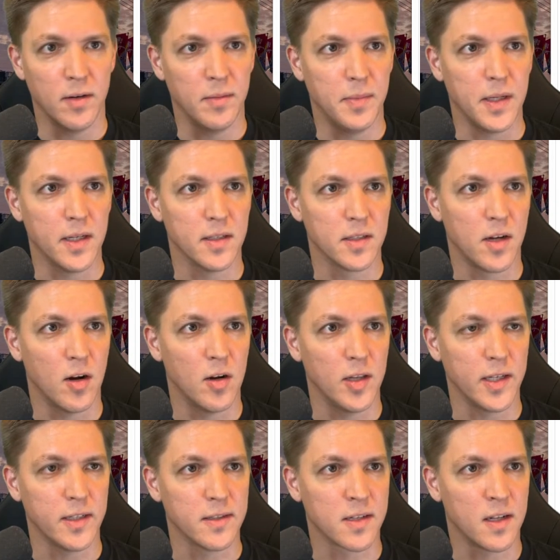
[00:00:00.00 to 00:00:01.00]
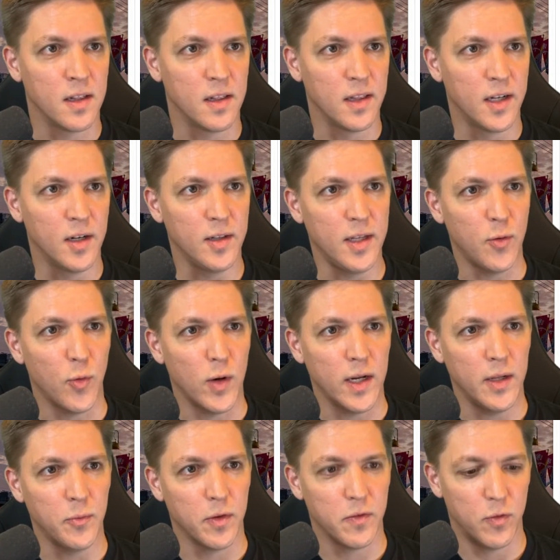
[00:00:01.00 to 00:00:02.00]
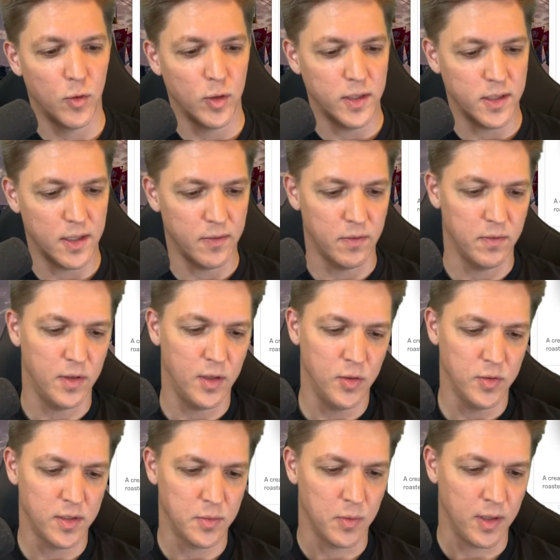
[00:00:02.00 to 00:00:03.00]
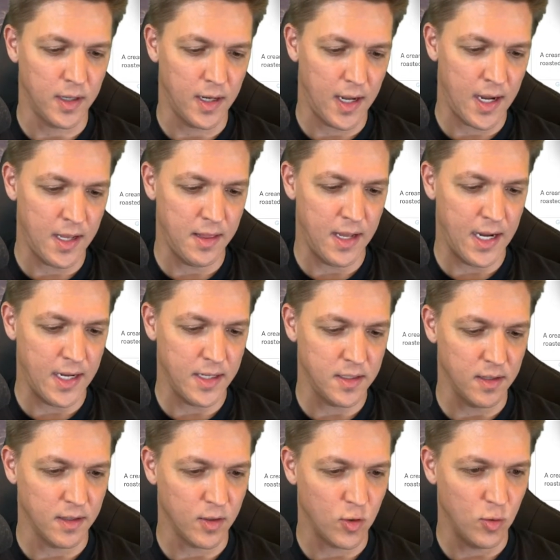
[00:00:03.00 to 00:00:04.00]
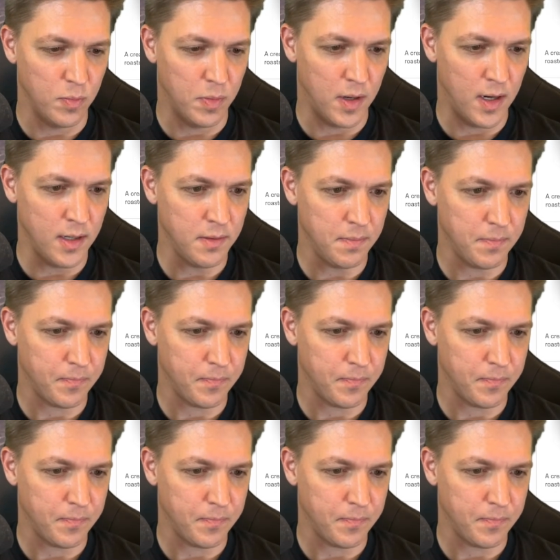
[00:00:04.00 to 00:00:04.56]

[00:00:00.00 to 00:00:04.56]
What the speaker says: because garlic is clearly winning with 47 votes. We're going to add that to the coupon.